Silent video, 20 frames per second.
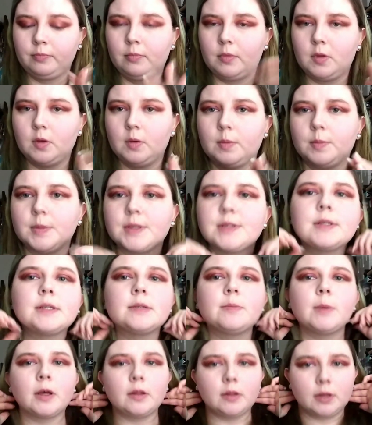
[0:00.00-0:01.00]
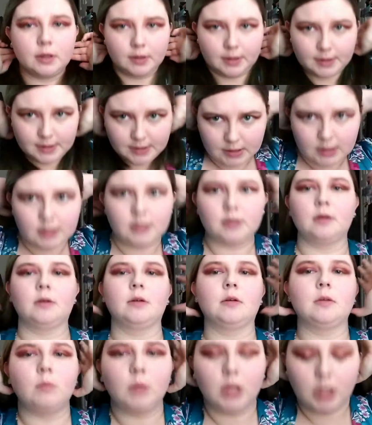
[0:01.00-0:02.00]
But I missed a spot there. That's
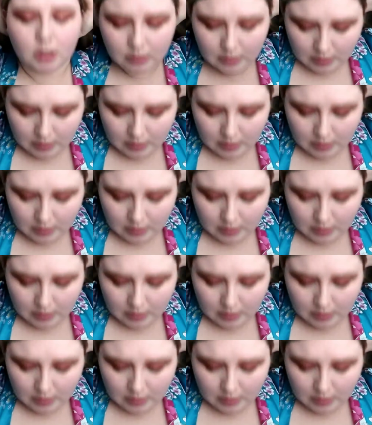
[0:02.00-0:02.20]
on me.